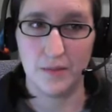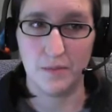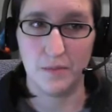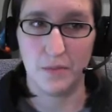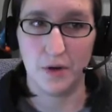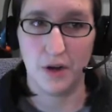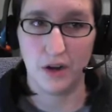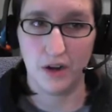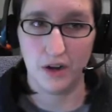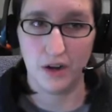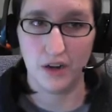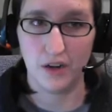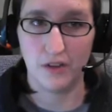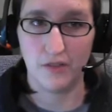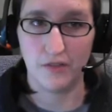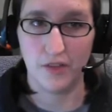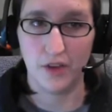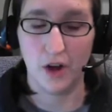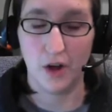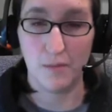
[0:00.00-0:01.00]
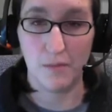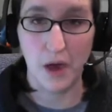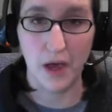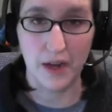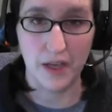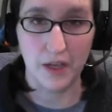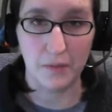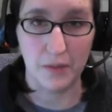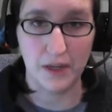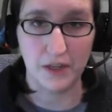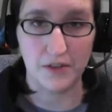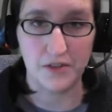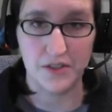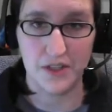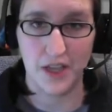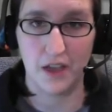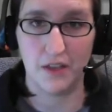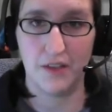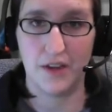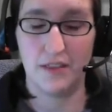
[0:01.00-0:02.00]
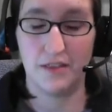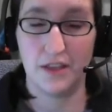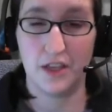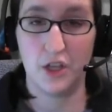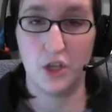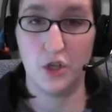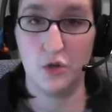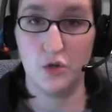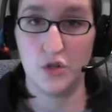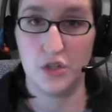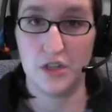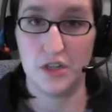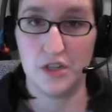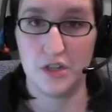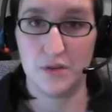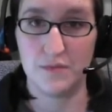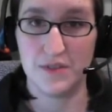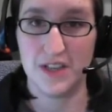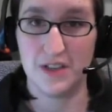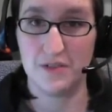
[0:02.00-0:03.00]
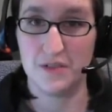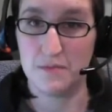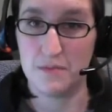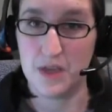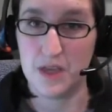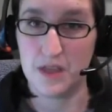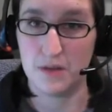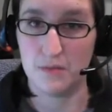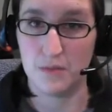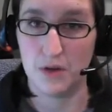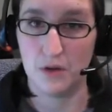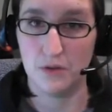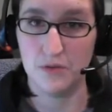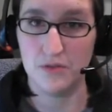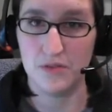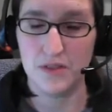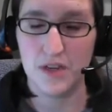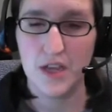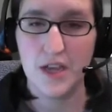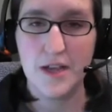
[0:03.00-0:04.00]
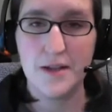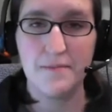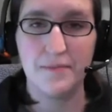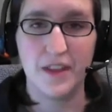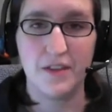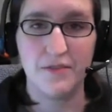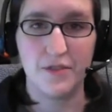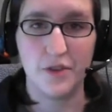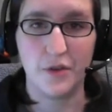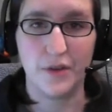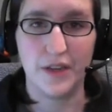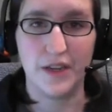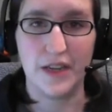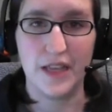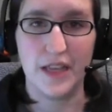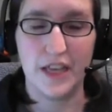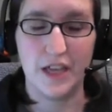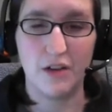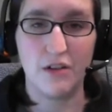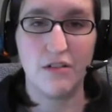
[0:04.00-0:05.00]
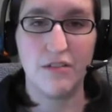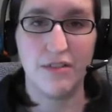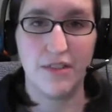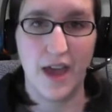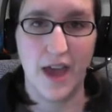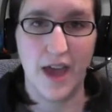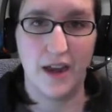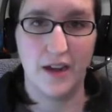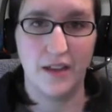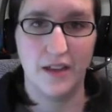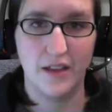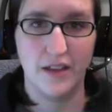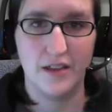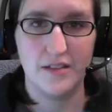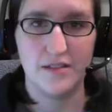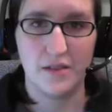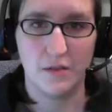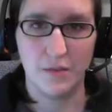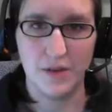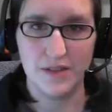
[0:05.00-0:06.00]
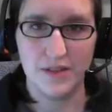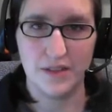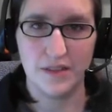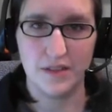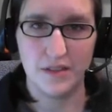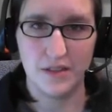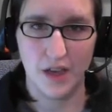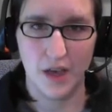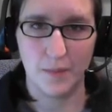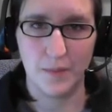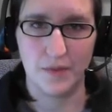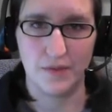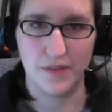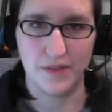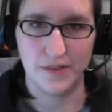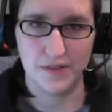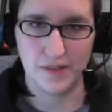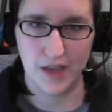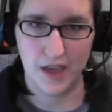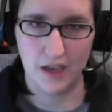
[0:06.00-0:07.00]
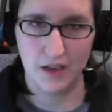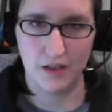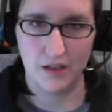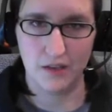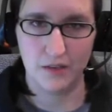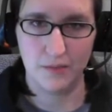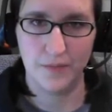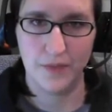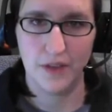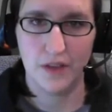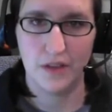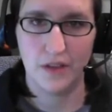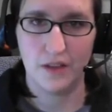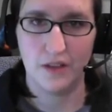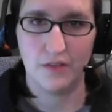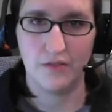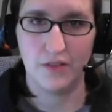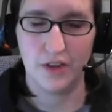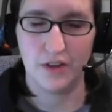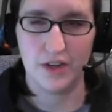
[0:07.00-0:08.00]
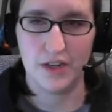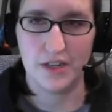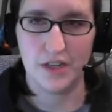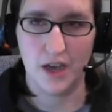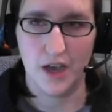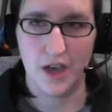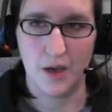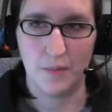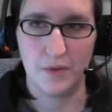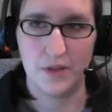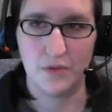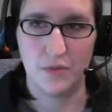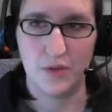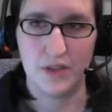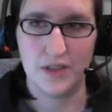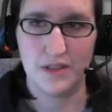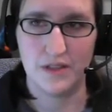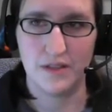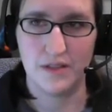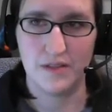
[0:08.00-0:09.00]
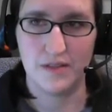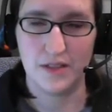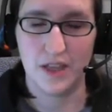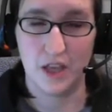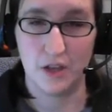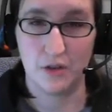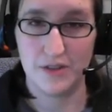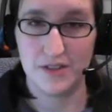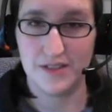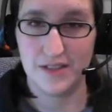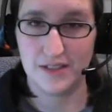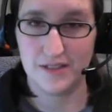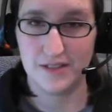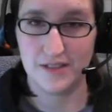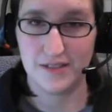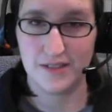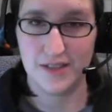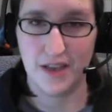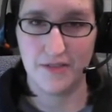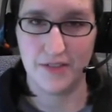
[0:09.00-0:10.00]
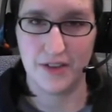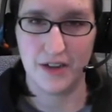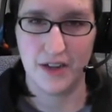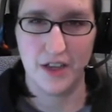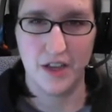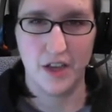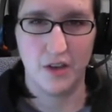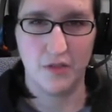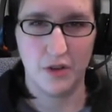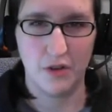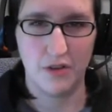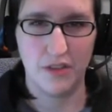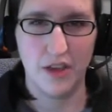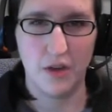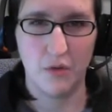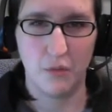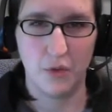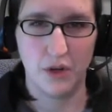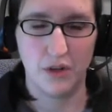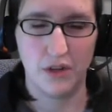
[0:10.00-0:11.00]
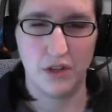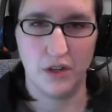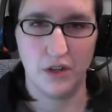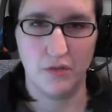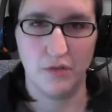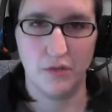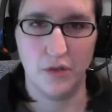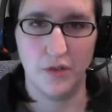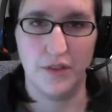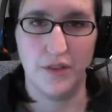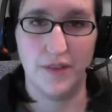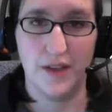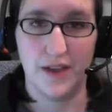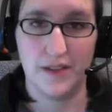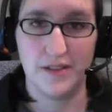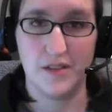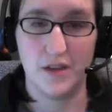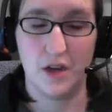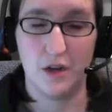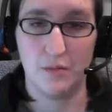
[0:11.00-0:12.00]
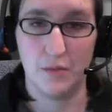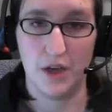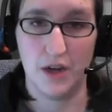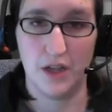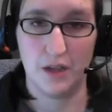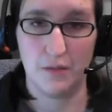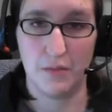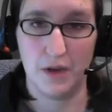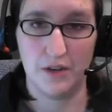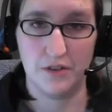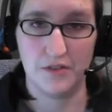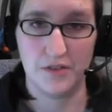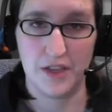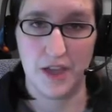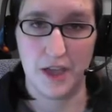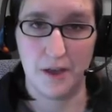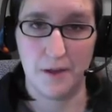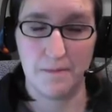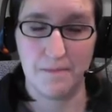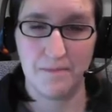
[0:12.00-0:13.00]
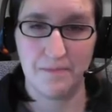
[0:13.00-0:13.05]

part of the harmonic minor scale that I think usually jumps out to me the most. And if you can hear that, it's always at the top of the scale, the very top between scale degree 6 and 7. If you hear that weird interval, then that's a harmonic minor scale.